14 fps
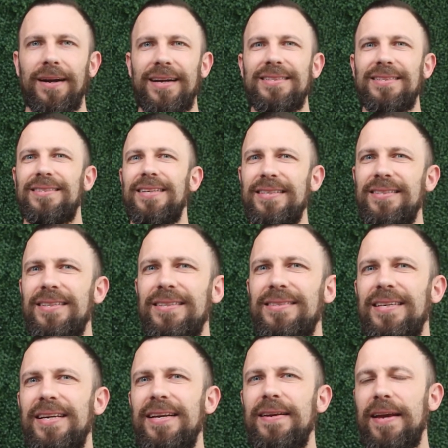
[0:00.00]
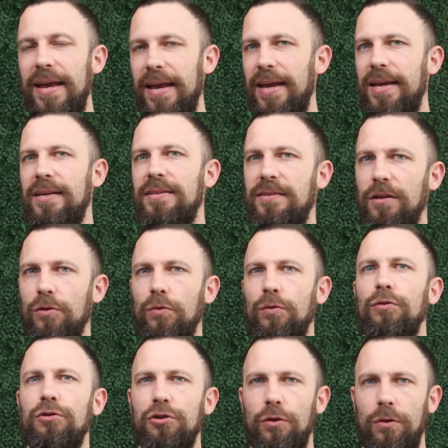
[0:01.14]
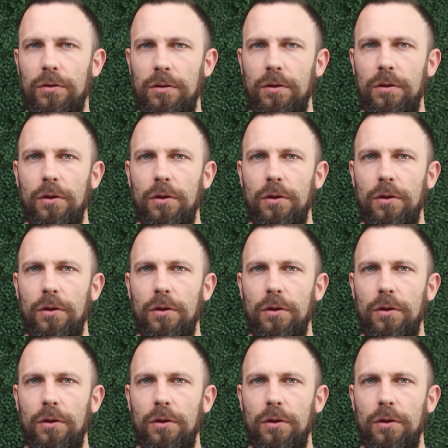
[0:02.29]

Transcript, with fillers: Consistency is crucial.